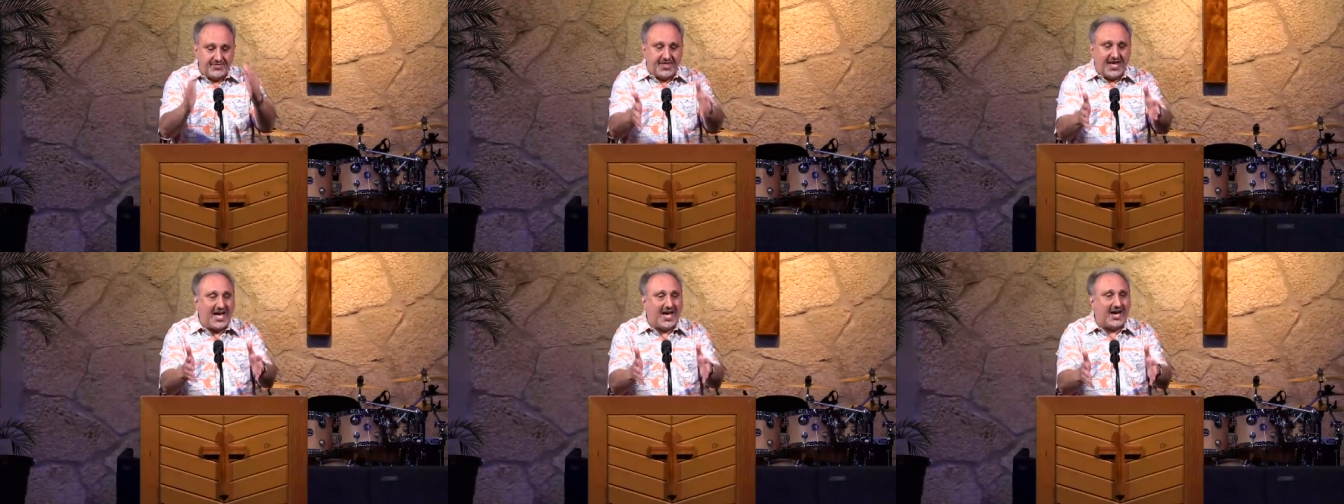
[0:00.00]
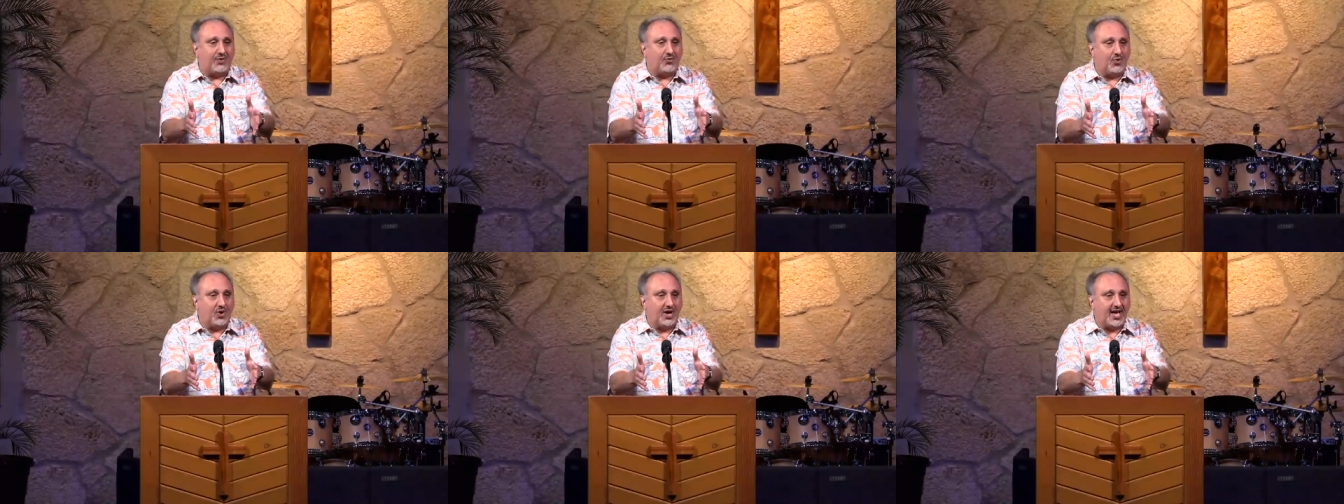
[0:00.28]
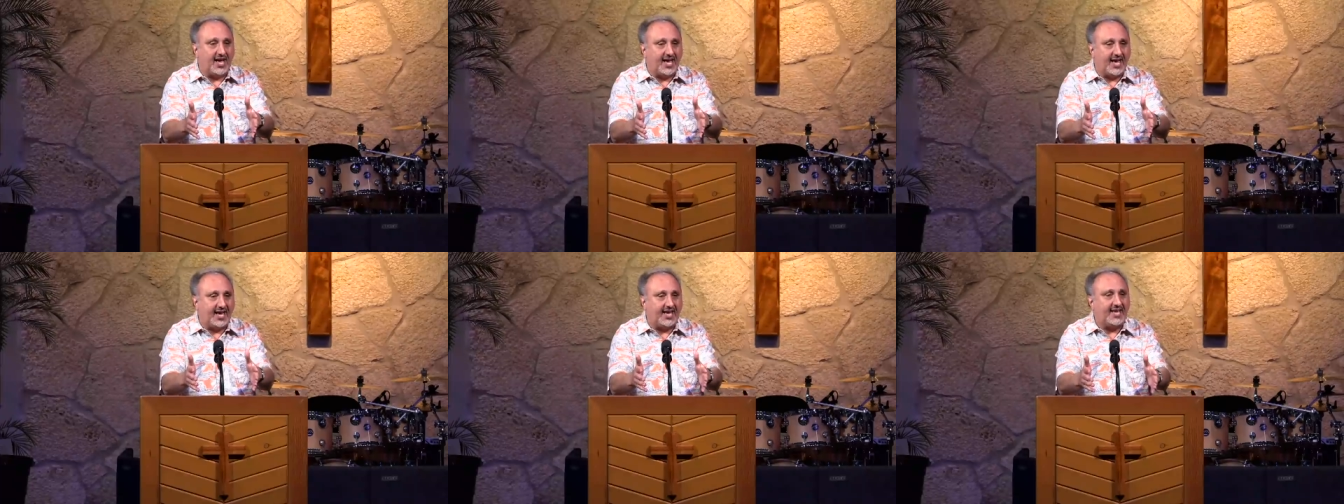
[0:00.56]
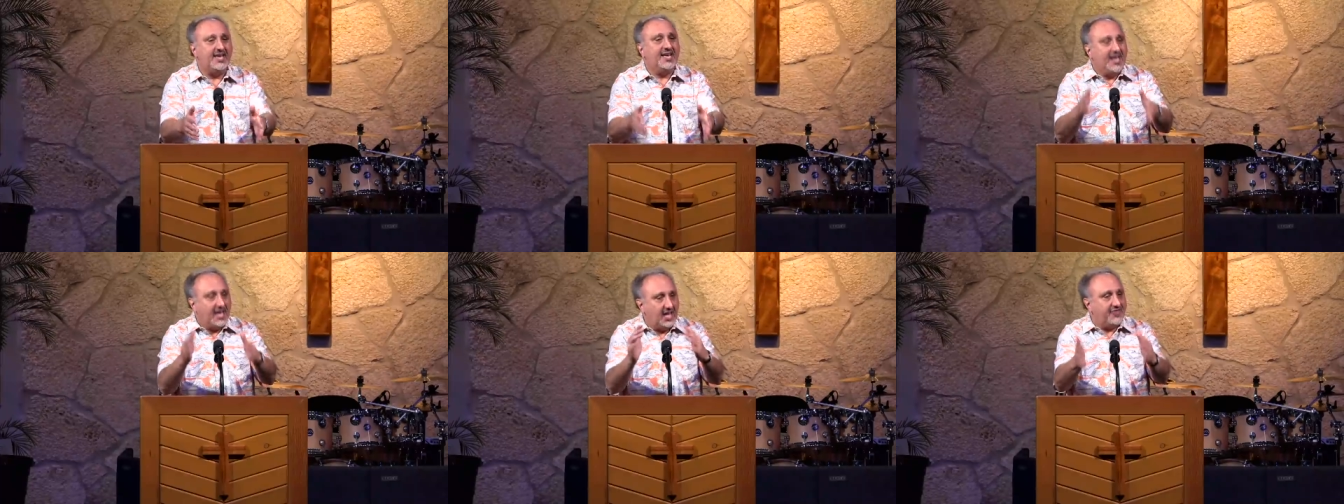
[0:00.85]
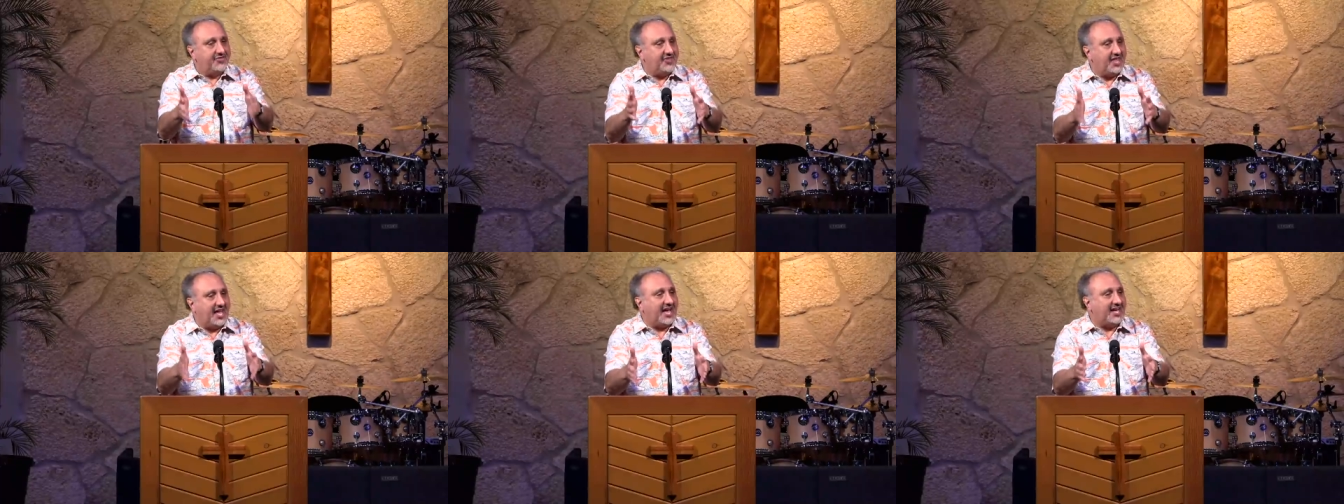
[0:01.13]
that way
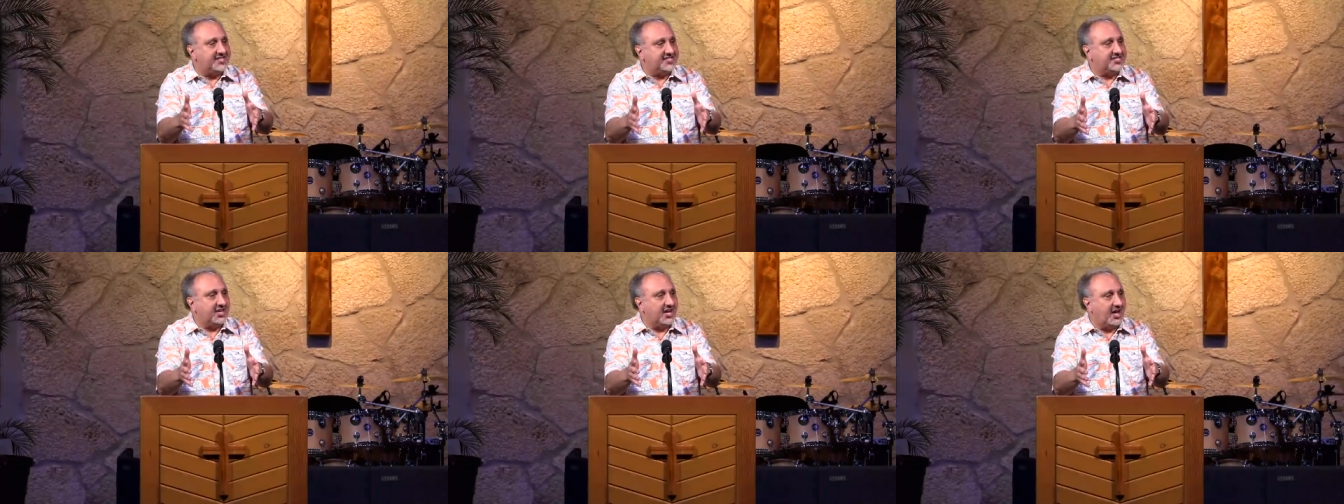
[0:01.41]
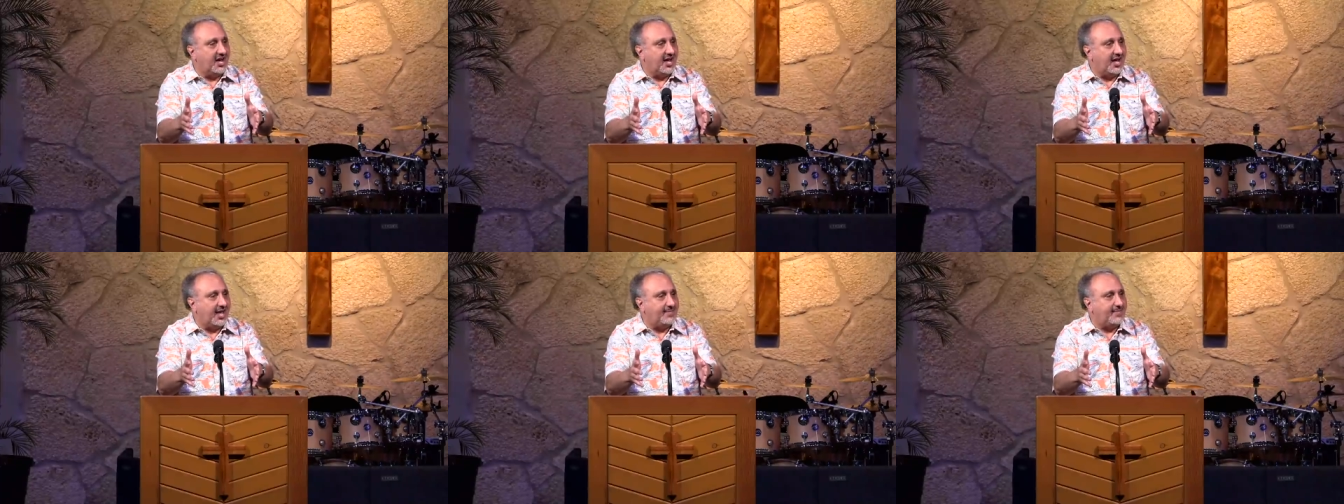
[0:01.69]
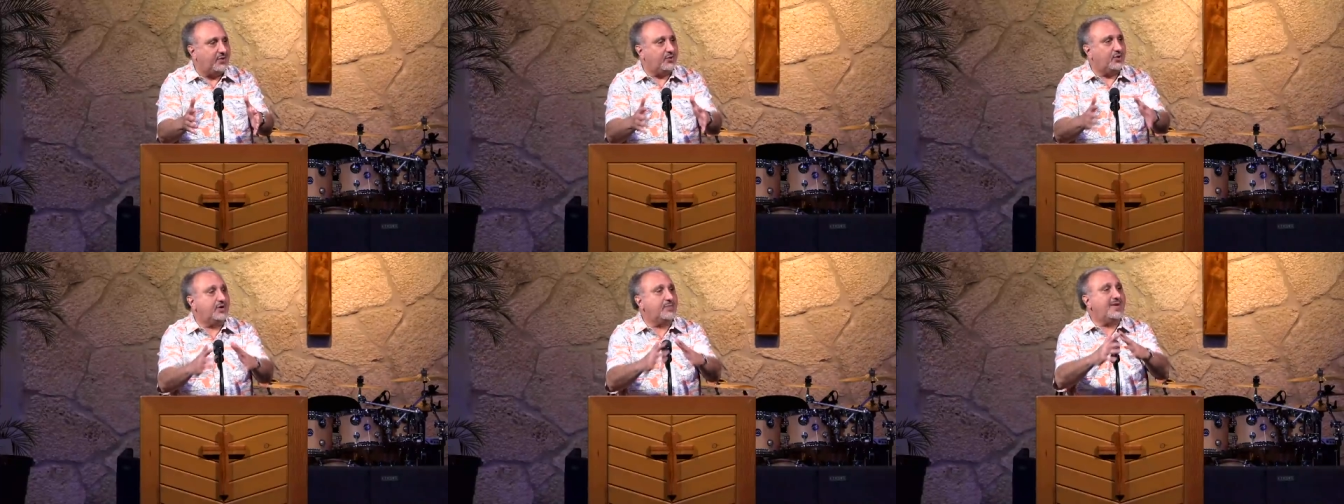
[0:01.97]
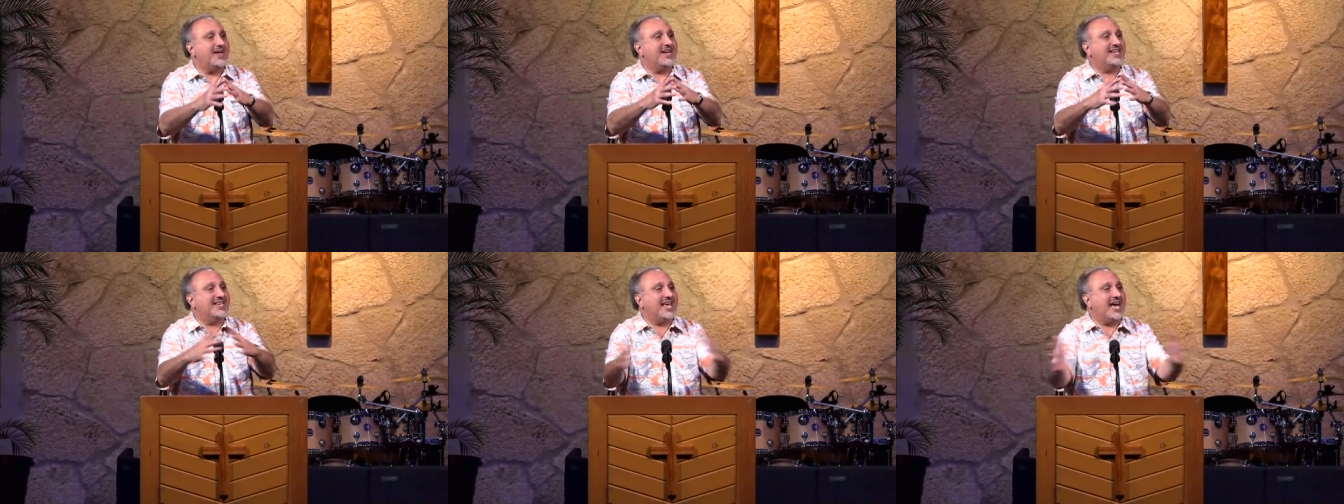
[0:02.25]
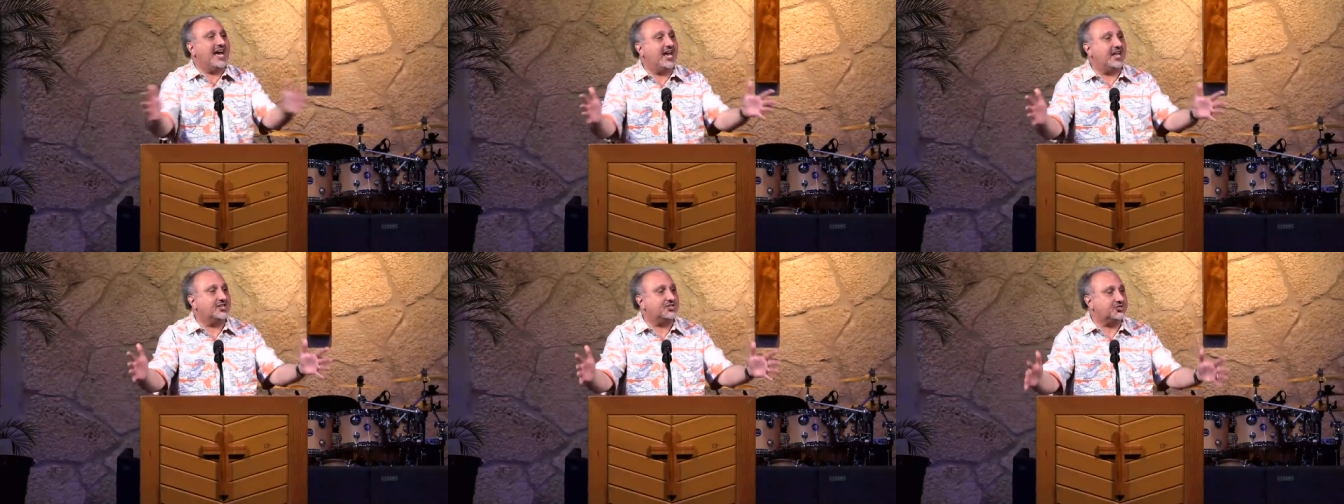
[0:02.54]
at that time, it would have
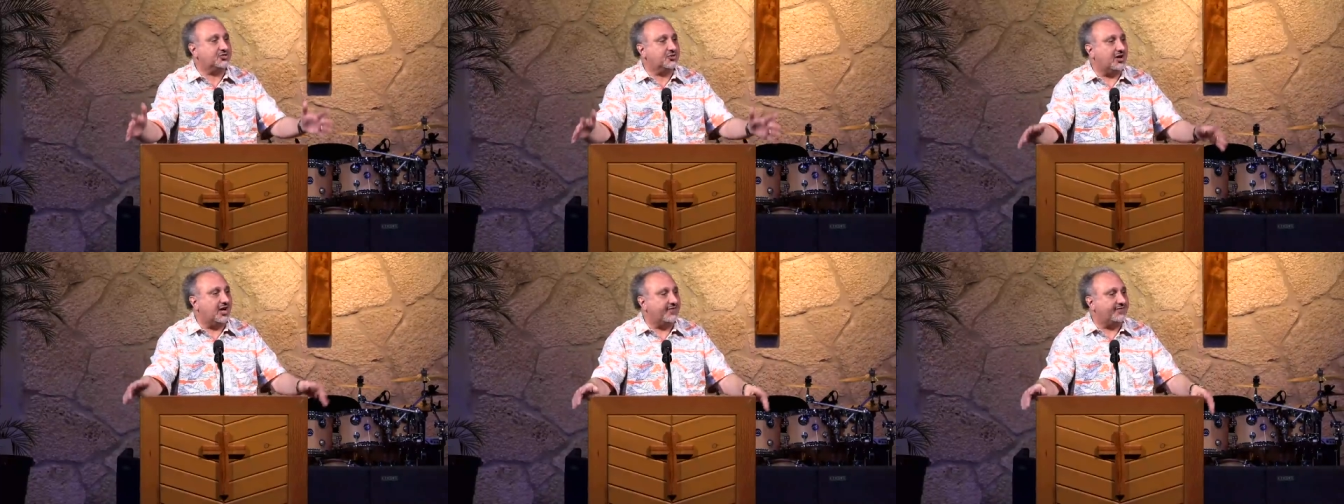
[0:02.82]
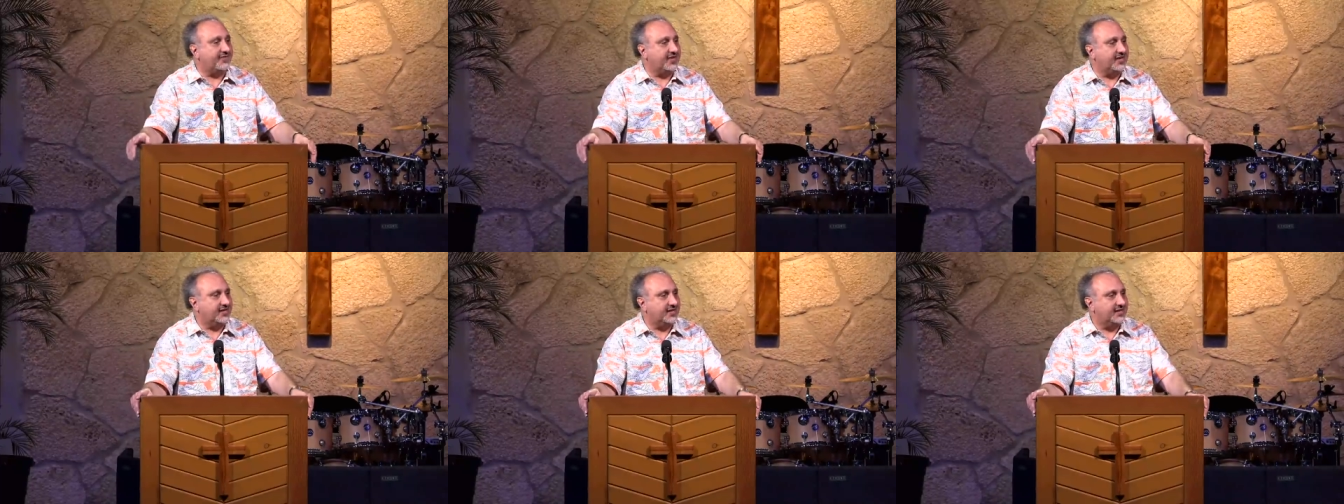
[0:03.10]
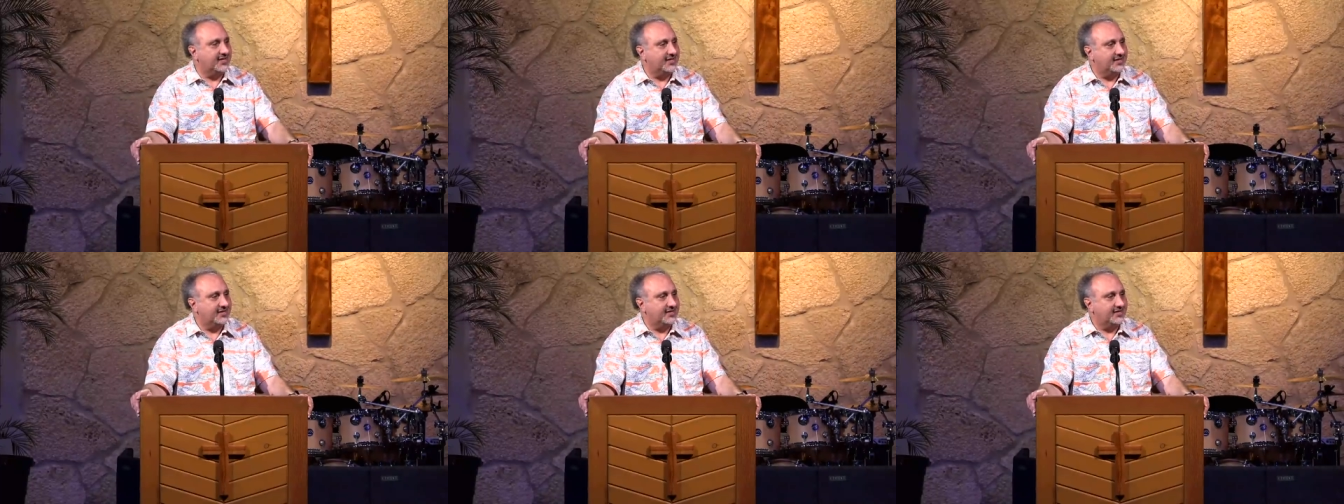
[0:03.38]
been catastrophic.